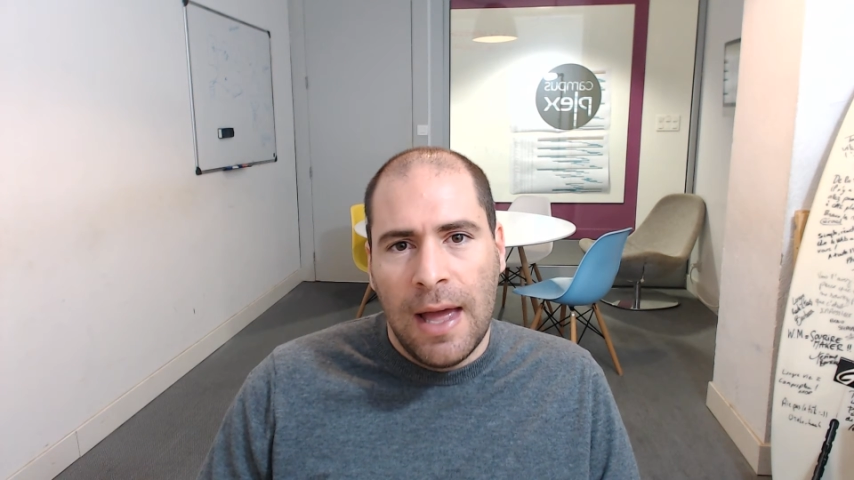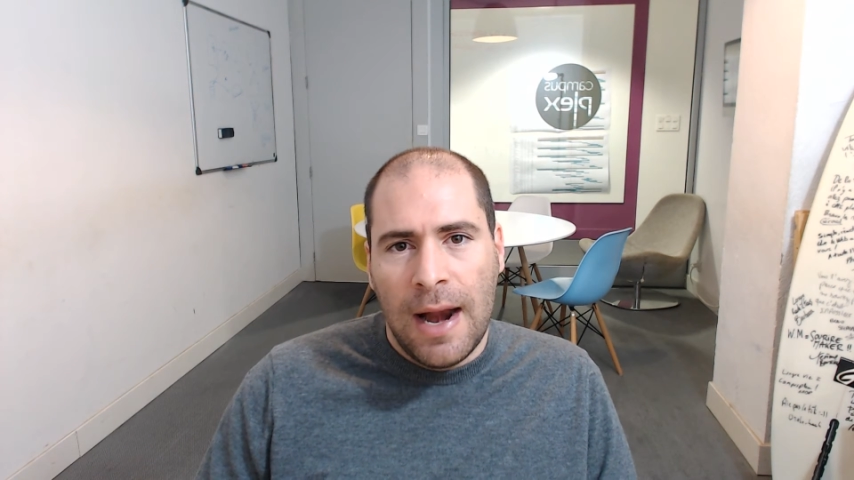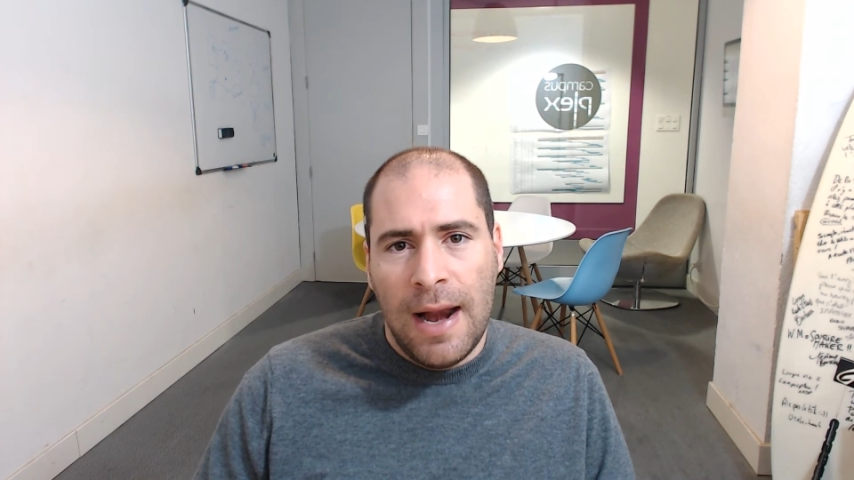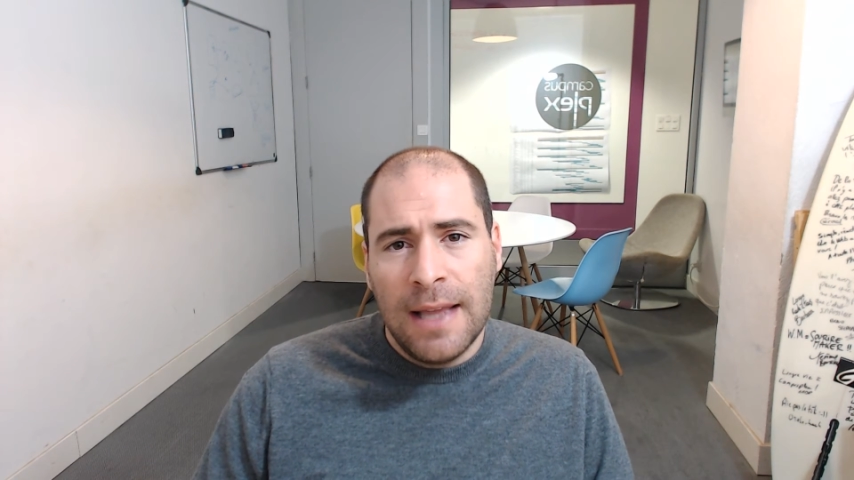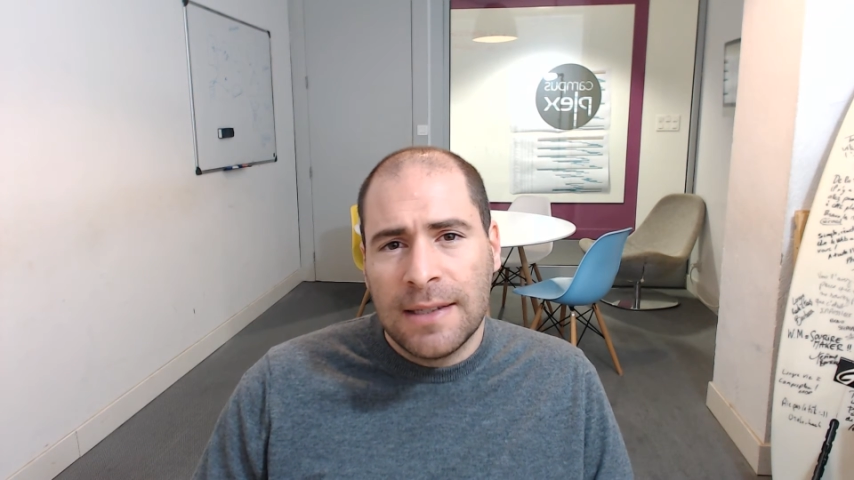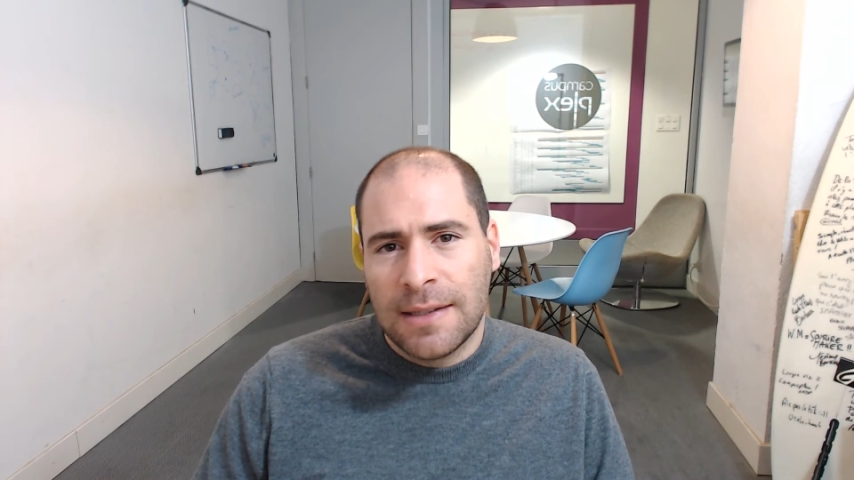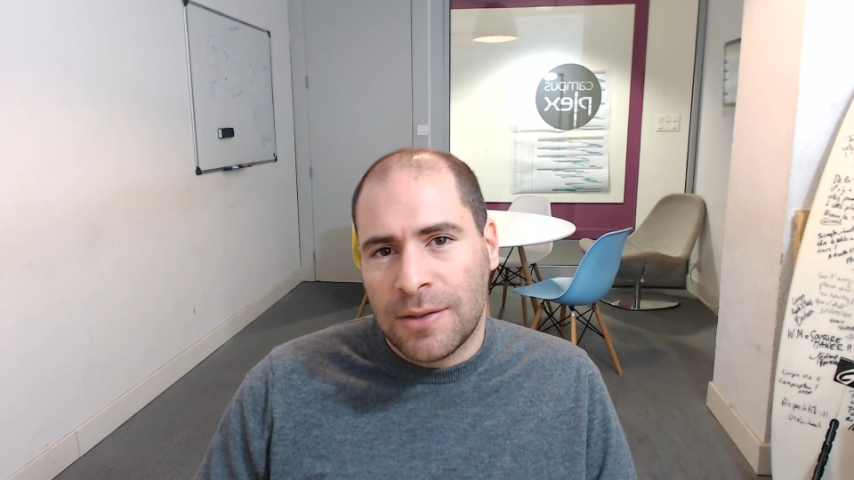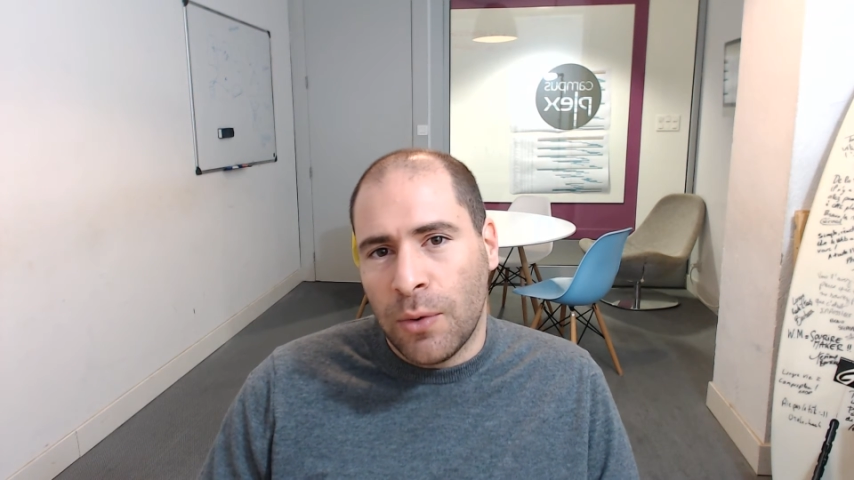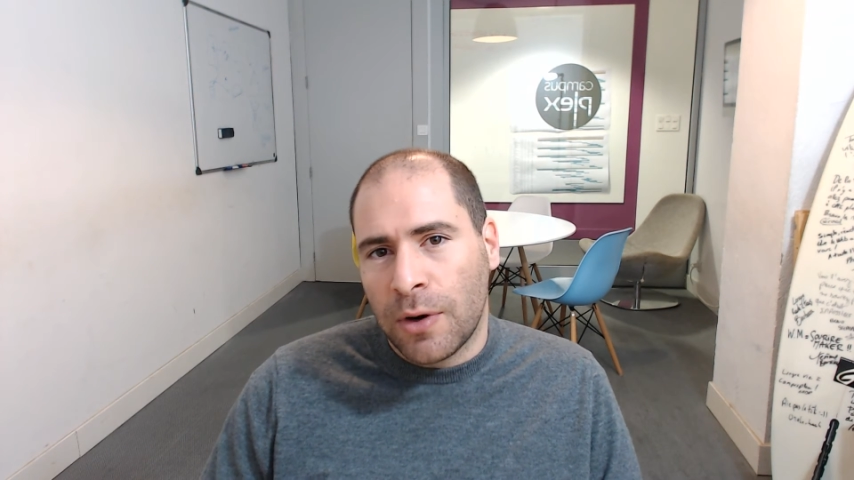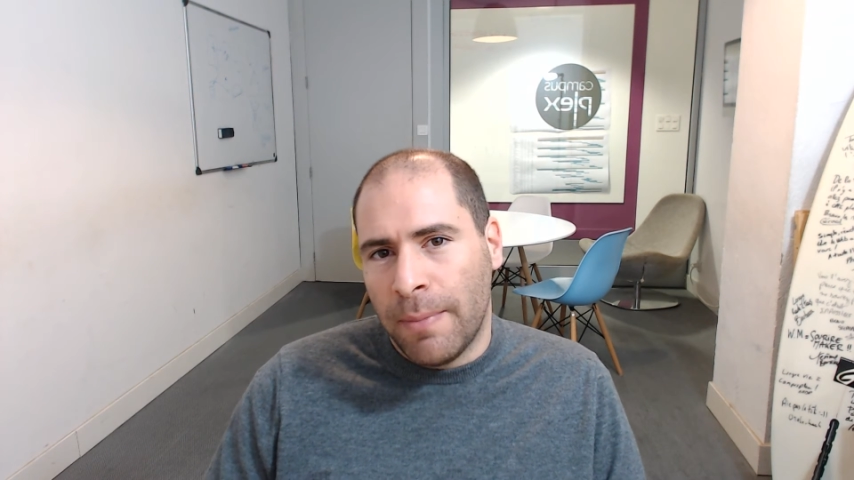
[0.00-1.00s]
Let's
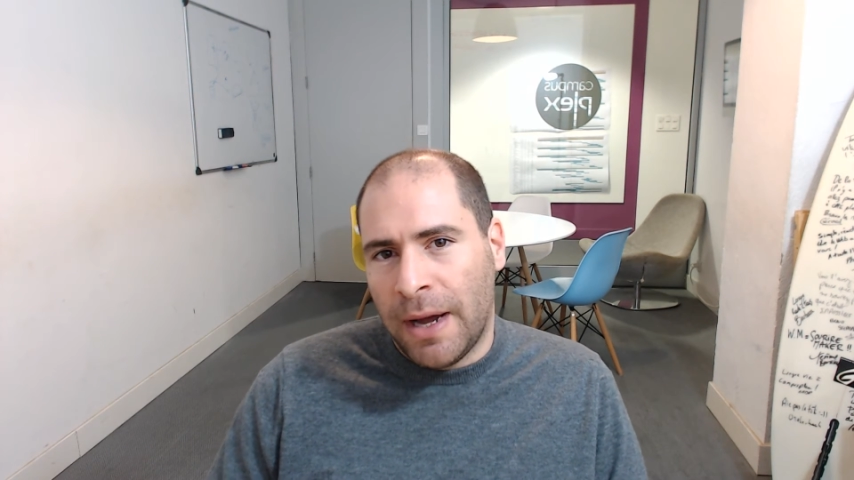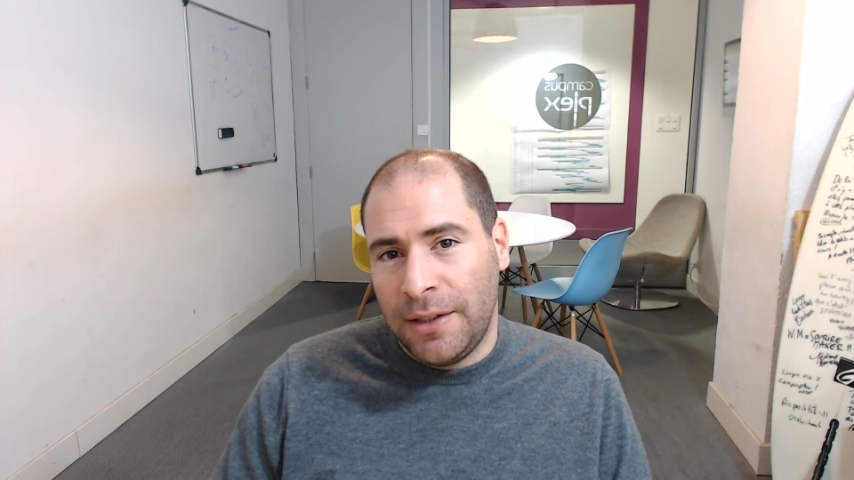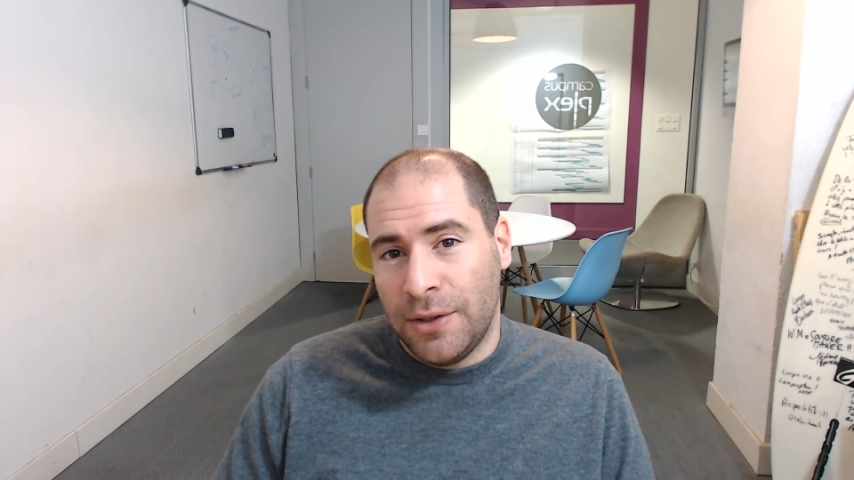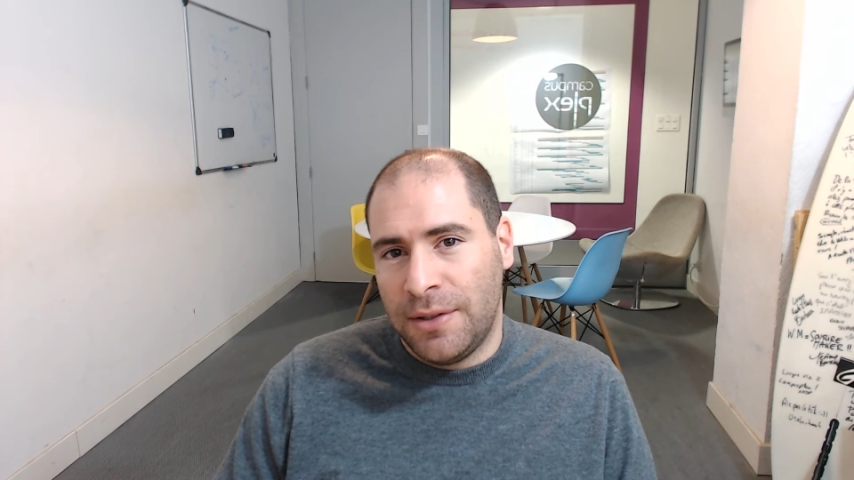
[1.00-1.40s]
talk about the